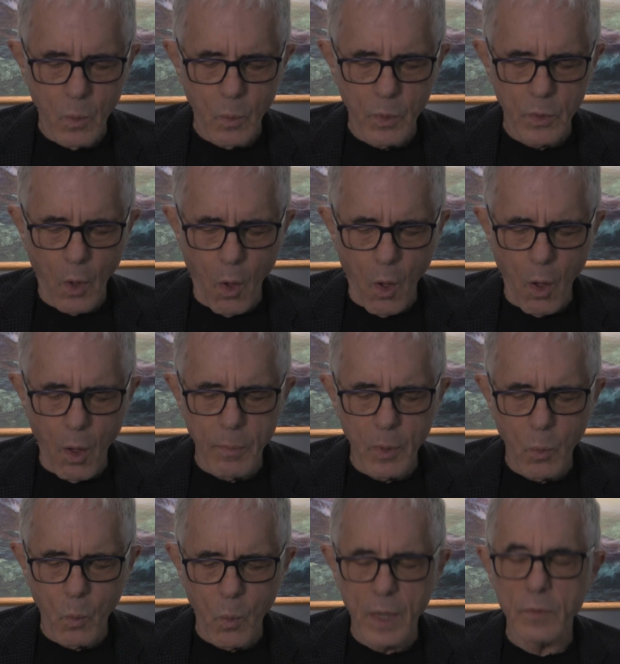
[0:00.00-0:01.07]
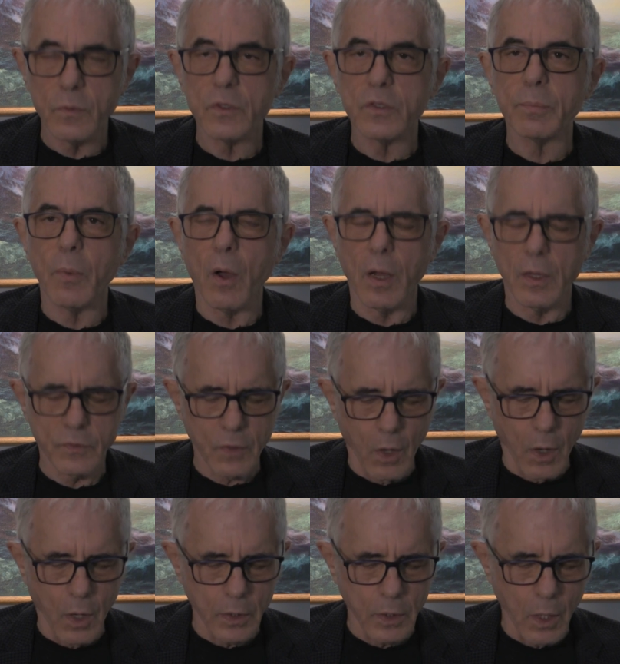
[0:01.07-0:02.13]
with all but 1 response
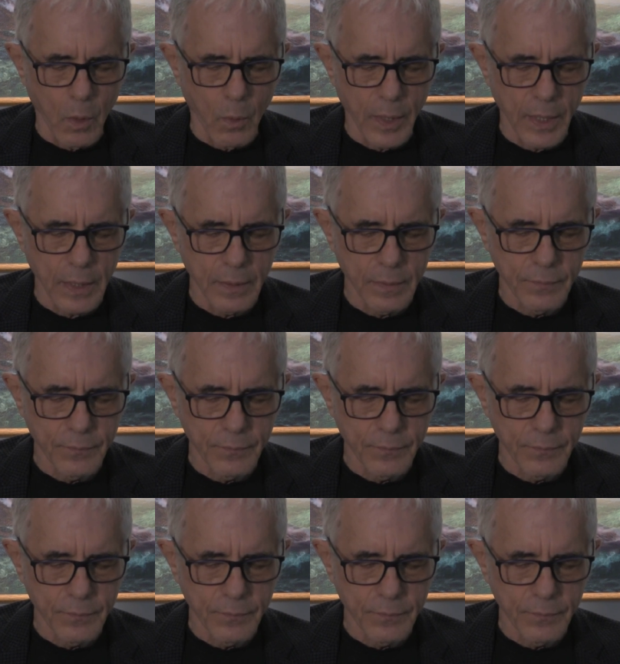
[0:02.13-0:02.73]
ongoing.